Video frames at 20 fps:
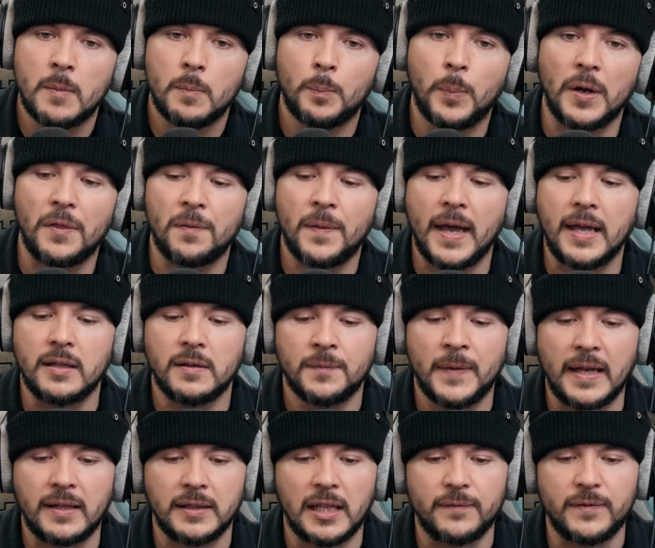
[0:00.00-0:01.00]
But they,
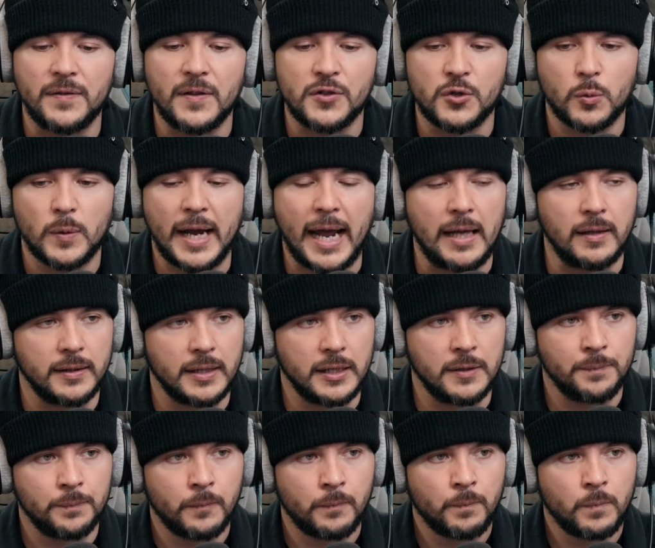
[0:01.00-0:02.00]
they live in this reality